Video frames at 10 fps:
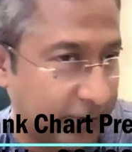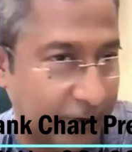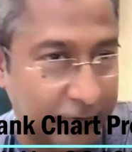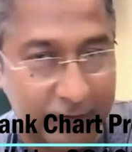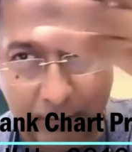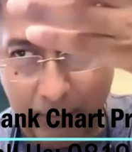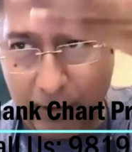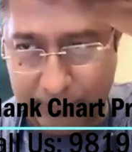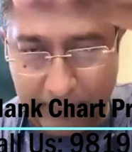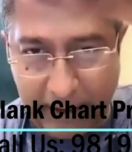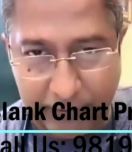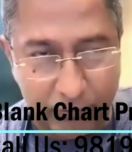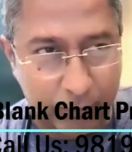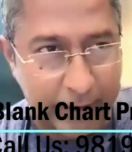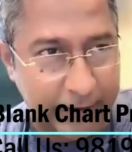This, that, one of my
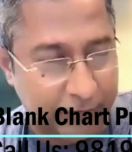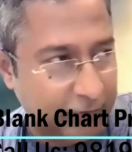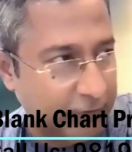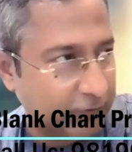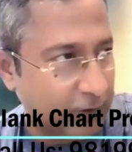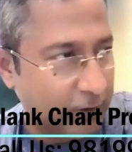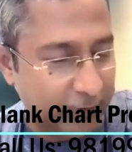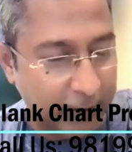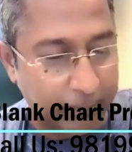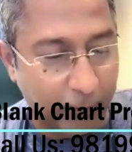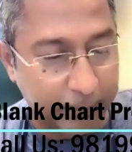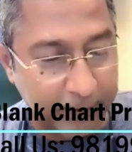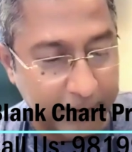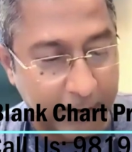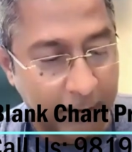students, he is now very
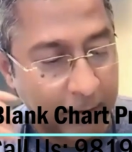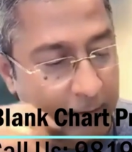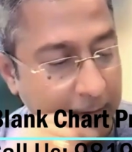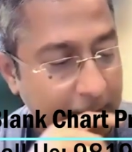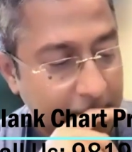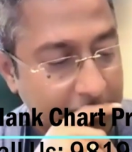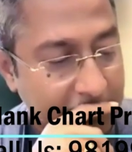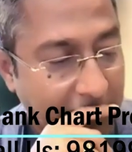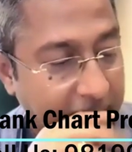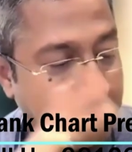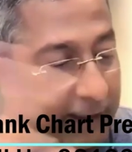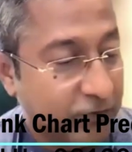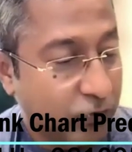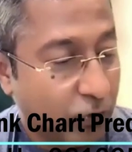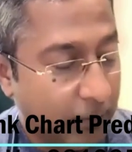popular and
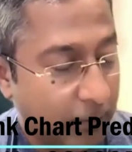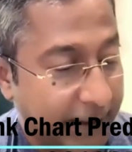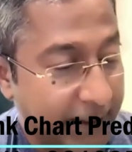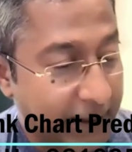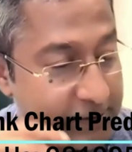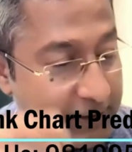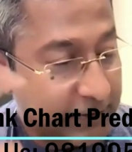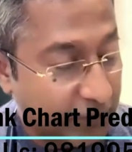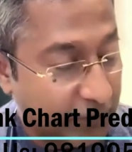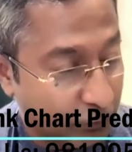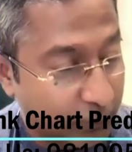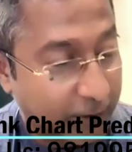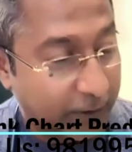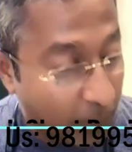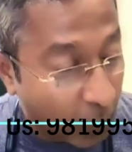tries all media agencies to
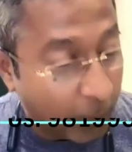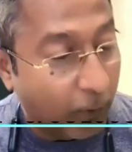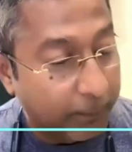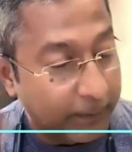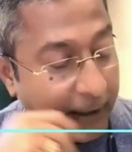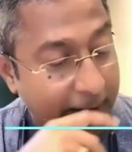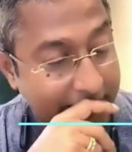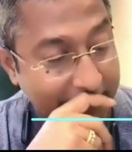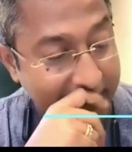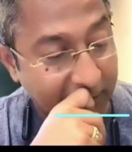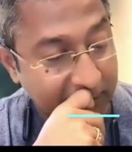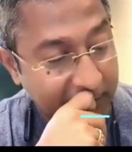get more popularity and